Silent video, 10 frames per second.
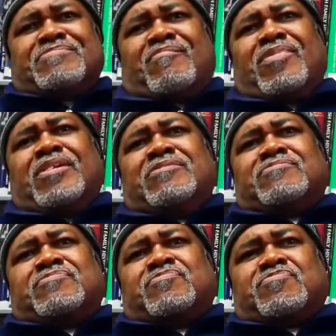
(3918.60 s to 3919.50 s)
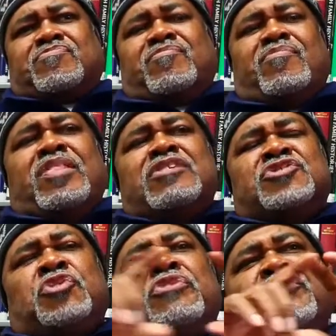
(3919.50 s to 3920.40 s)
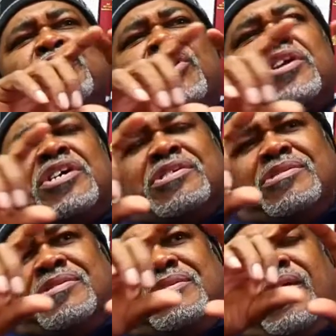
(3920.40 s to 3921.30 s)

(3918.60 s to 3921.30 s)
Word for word: Mm. So if you wanna